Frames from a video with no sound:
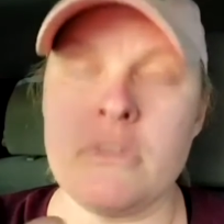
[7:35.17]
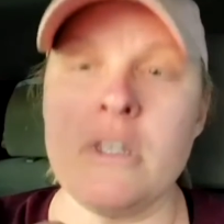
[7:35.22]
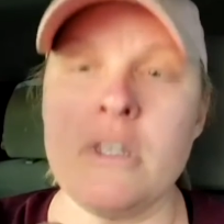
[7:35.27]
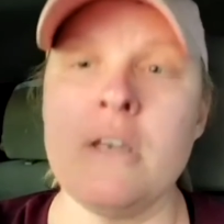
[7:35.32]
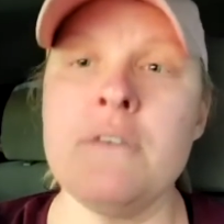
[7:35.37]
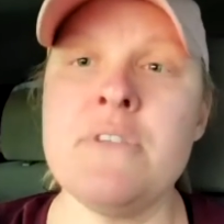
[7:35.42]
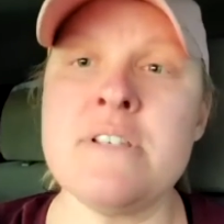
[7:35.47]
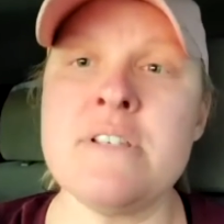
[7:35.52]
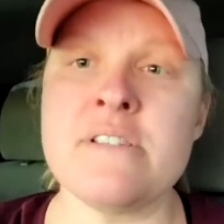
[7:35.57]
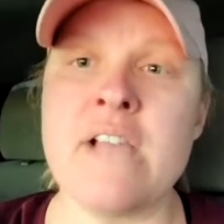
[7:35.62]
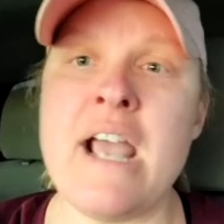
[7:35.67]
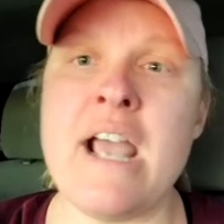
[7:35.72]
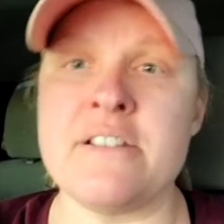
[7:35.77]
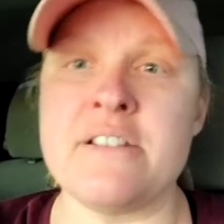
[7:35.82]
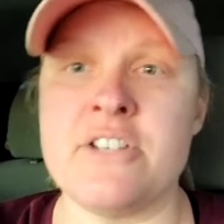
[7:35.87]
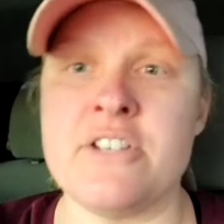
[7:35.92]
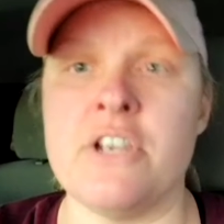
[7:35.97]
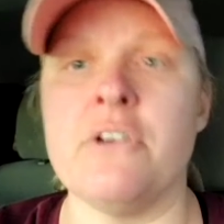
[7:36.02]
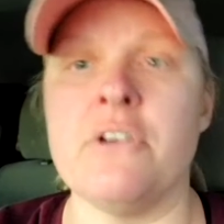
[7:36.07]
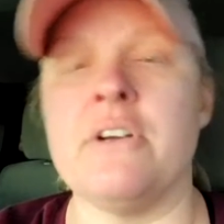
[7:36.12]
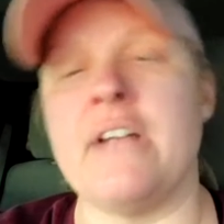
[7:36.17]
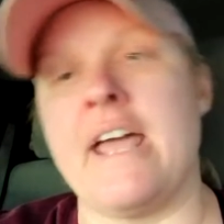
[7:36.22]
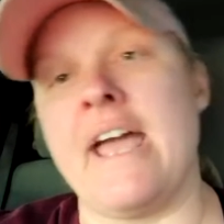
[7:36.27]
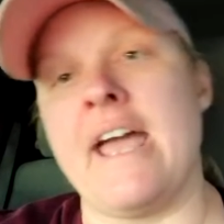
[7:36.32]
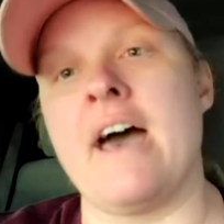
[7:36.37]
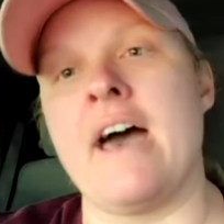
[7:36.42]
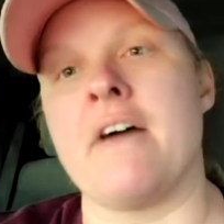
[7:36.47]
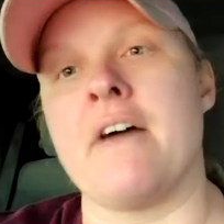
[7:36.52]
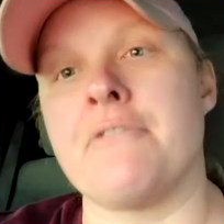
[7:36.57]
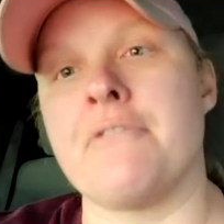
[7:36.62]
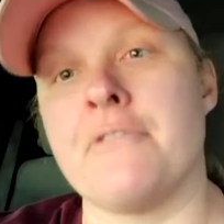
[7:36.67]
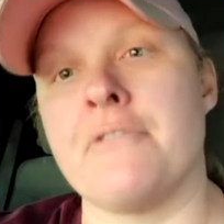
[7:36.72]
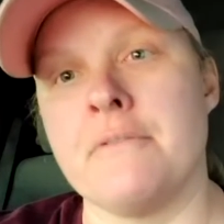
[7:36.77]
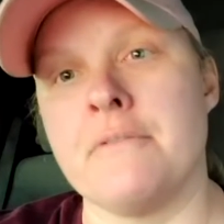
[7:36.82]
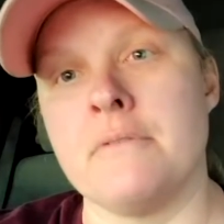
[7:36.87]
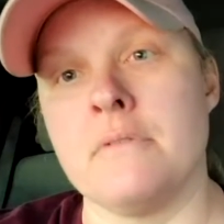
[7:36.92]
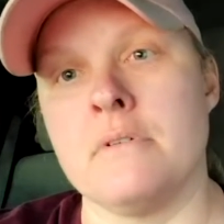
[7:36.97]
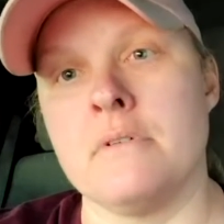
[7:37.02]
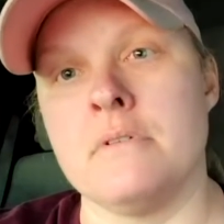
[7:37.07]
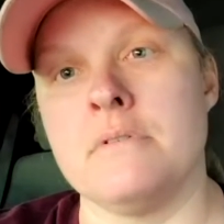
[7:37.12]
of this last year and a half
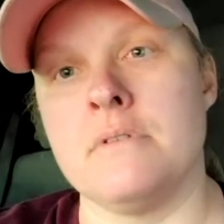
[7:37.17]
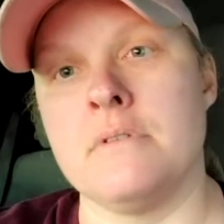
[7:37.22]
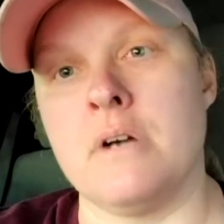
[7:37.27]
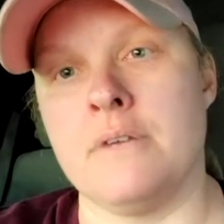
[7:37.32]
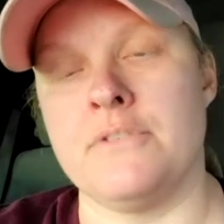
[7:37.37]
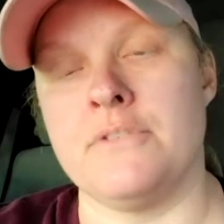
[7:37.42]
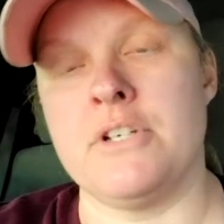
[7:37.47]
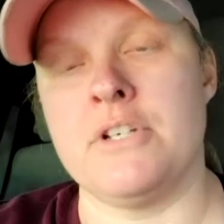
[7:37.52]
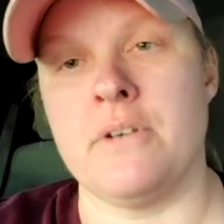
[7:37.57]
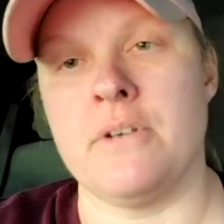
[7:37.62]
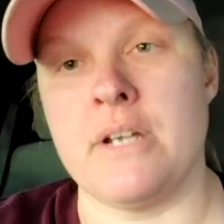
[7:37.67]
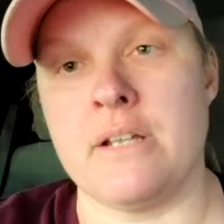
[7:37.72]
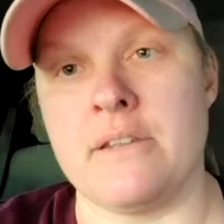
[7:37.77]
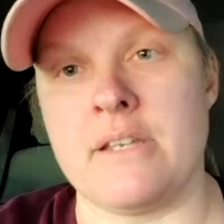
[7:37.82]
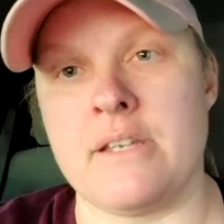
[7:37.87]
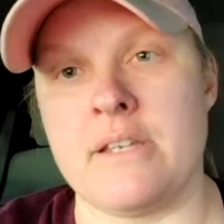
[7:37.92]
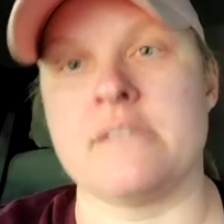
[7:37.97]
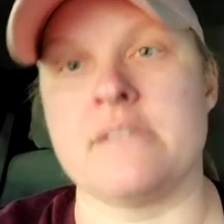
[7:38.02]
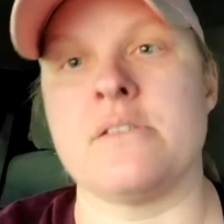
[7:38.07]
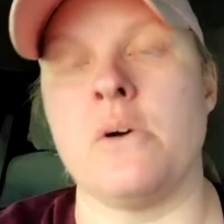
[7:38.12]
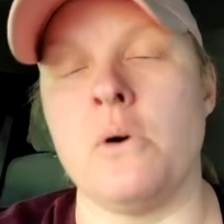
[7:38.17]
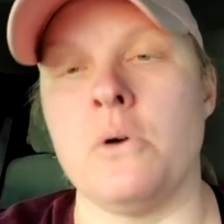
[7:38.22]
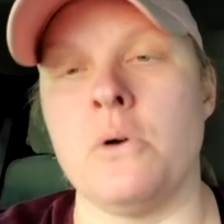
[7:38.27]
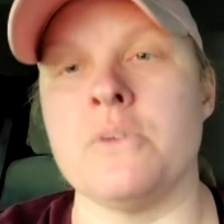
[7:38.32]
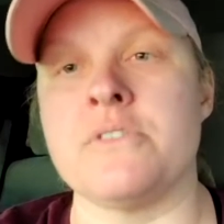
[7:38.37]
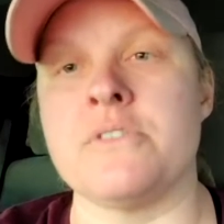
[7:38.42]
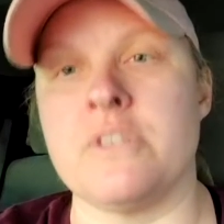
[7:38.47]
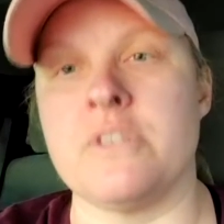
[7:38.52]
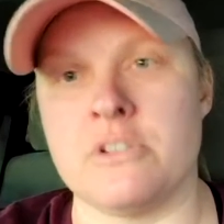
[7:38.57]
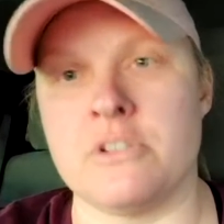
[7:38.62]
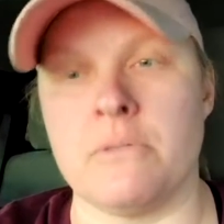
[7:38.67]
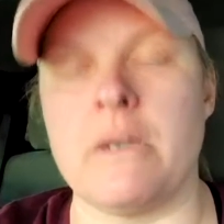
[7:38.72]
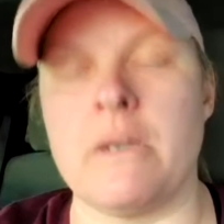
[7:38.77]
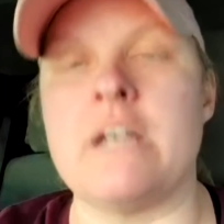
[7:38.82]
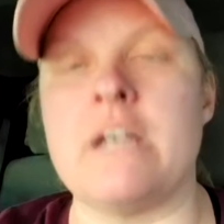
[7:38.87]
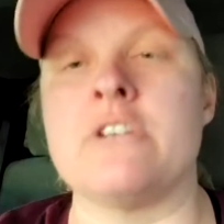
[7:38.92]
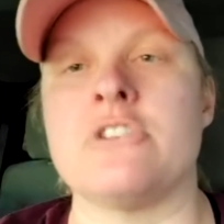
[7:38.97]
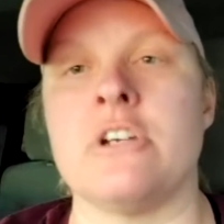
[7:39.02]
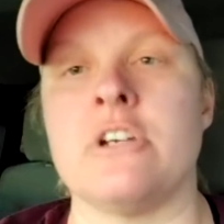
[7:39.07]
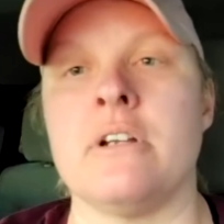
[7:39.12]
of during this whole
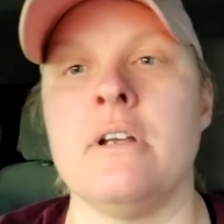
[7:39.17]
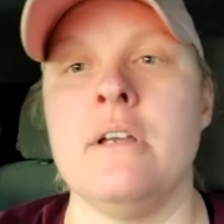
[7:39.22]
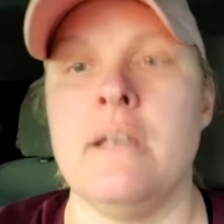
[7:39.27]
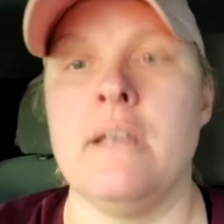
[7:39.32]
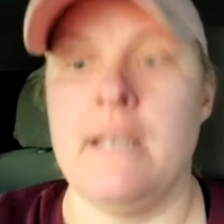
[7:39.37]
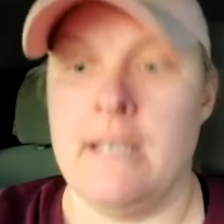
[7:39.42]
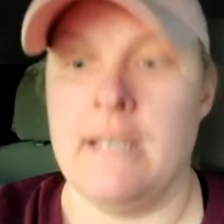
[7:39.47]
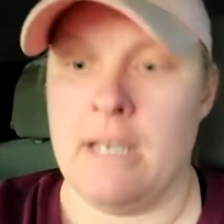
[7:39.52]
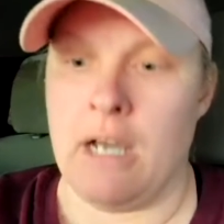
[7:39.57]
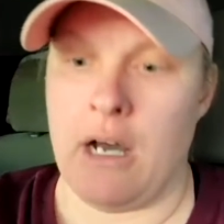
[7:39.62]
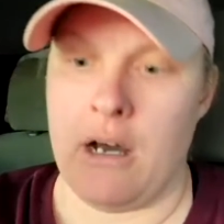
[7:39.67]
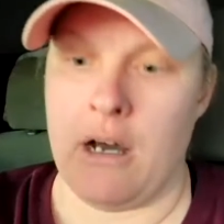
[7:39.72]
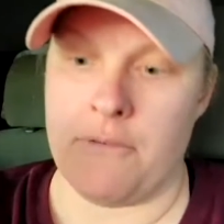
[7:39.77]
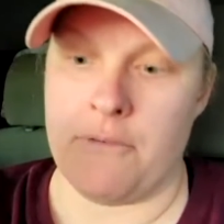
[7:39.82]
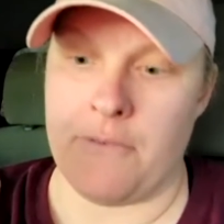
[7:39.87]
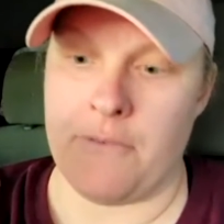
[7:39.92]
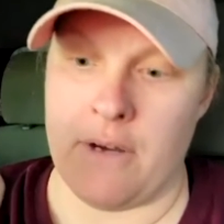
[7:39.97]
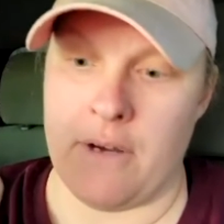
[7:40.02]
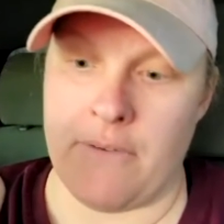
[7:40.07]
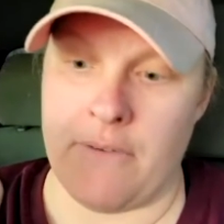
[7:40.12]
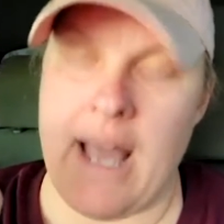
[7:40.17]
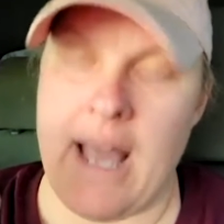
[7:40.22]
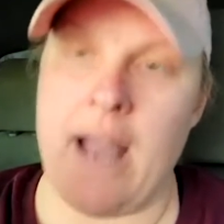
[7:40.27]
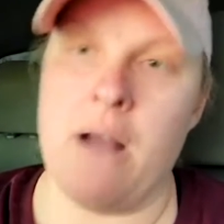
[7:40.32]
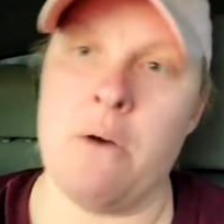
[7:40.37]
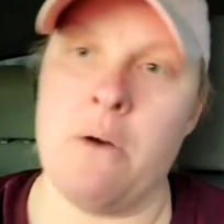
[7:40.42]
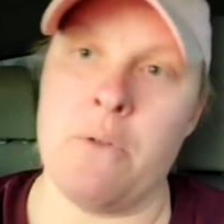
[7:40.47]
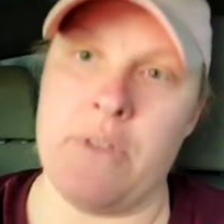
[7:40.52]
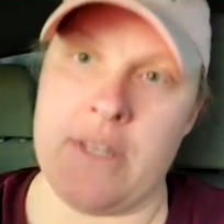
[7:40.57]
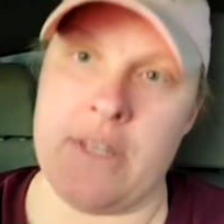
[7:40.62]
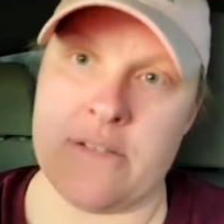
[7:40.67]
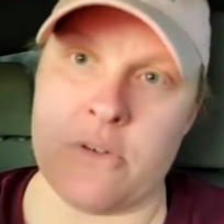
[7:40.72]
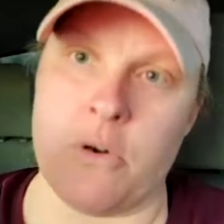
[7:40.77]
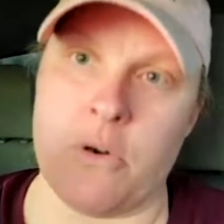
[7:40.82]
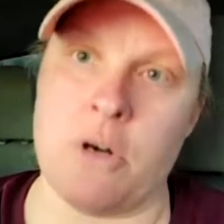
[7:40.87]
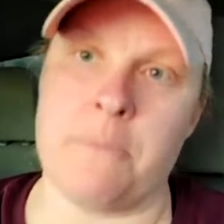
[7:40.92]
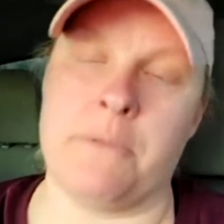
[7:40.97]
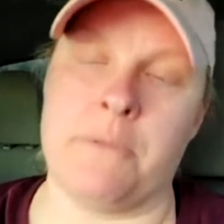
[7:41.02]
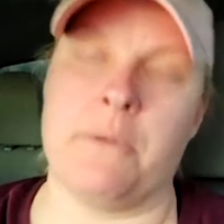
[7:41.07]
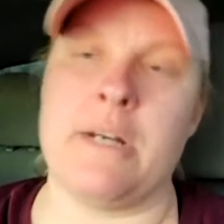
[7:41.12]
situation of, of how these
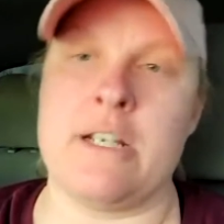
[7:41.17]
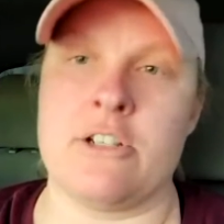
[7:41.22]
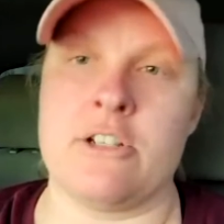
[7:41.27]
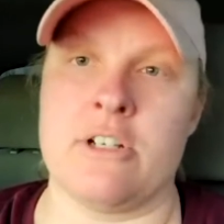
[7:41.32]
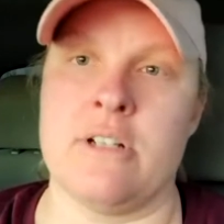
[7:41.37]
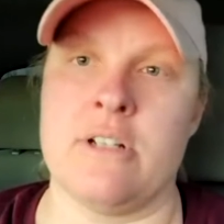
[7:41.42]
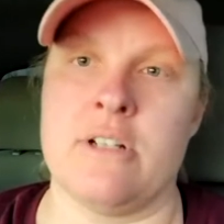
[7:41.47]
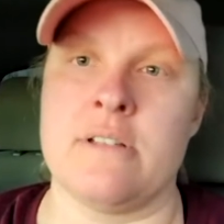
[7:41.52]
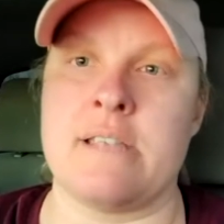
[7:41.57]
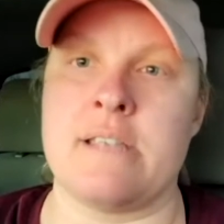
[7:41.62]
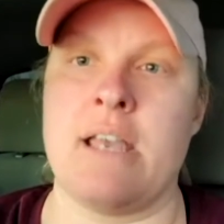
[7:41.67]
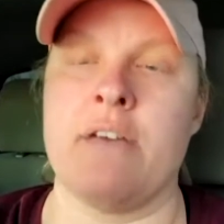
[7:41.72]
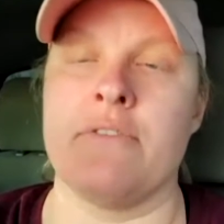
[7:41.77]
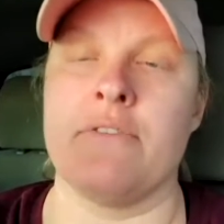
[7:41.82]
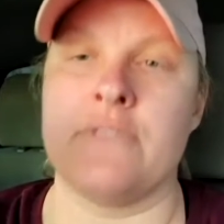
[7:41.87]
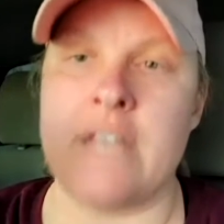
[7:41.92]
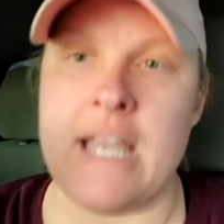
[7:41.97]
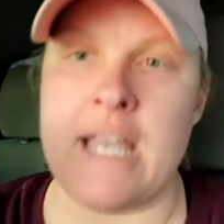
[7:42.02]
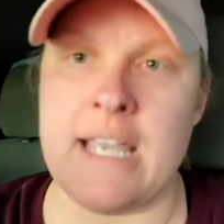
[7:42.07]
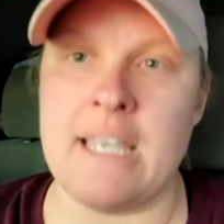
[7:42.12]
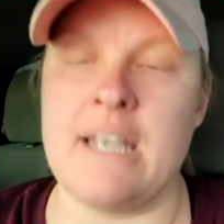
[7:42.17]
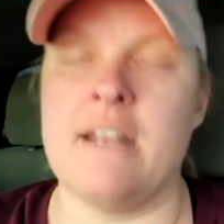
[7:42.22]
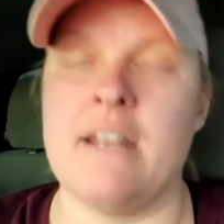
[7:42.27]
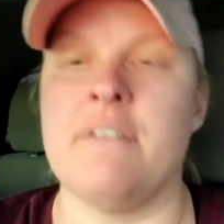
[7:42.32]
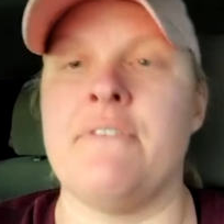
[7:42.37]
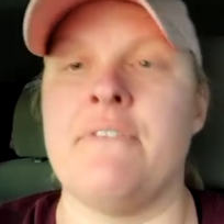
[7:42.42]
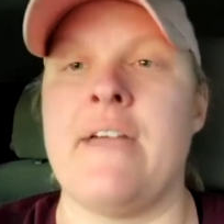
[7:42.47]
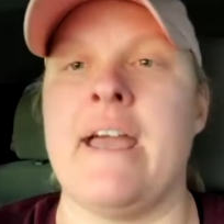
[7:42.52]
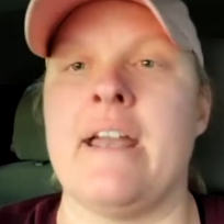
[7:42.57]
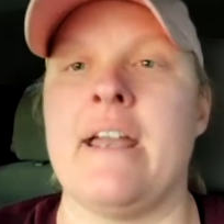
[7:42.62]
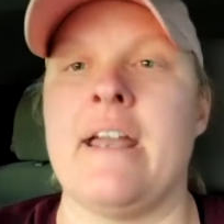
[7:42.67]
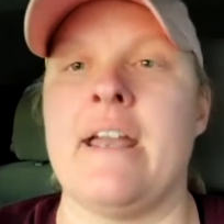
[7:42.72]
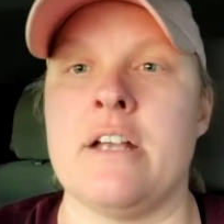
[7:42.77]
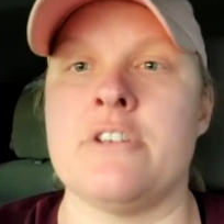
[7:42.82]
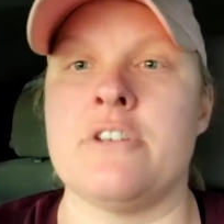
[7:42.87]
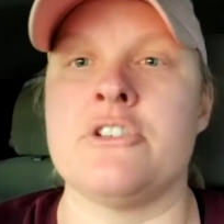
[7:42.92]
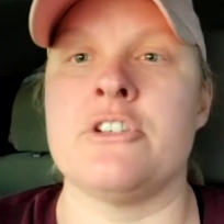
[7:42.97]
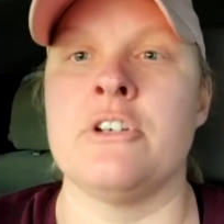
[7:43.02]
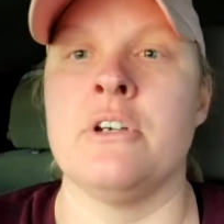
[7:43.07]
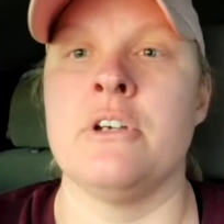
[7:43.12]
corporations have taken
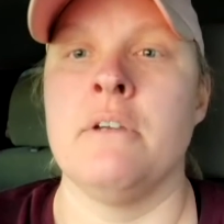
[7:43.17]
advantage